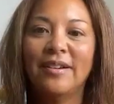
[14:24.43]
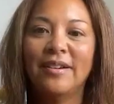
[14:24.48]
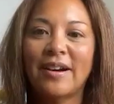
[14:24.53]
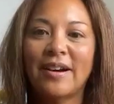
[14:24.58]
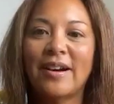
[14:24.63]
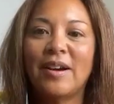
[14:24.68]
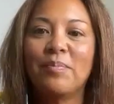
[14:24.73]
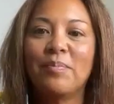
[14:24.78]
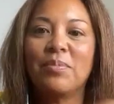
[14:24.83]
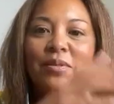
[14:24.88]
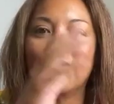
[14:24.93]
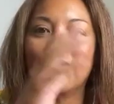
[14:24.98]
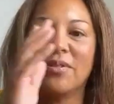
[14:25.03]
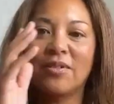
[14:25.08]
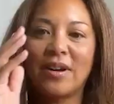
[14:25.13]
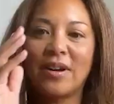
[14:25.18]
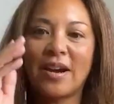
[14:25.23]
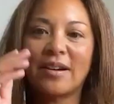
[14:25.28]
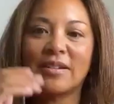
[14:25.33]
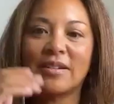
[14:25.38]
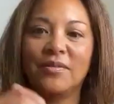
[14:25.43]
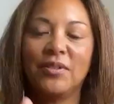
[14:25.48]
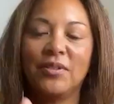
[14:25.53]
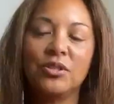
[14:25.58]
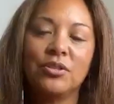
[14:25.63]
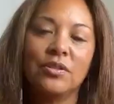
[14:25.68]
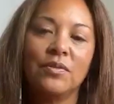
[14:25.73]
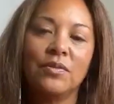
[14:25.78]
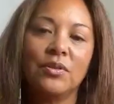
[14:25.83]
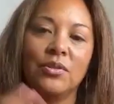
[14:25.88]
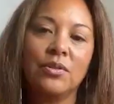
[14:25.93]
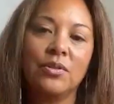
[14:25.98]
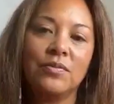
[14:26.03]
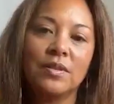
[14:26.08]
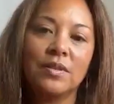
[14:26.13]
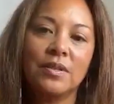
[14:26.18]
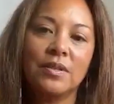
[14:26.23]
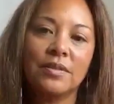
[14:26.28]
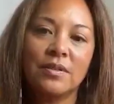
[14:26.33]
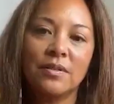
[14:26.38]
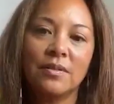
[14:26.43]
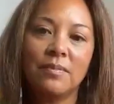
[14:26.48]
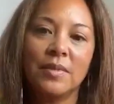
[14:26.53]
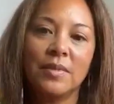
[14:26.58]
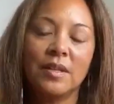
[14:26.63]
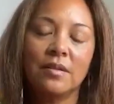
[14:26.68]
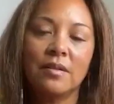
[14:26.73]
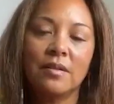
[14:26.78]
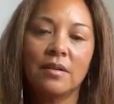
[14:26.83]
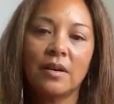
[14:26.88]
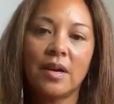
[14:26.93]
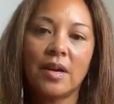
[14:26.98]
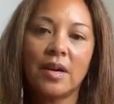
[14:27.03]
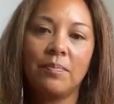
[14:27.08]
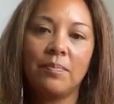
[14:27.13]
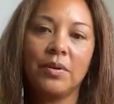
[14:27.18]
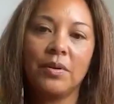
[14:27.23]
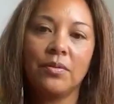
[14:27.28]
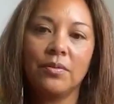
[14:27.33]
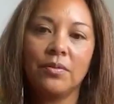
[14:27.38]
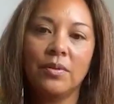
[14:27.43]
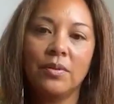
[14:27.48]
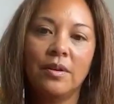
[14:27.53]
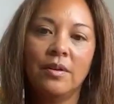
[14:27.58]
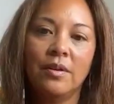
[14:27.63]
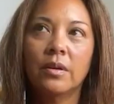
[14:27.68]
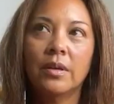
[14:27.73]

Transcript: hyperactivation of the nervous system and hypo.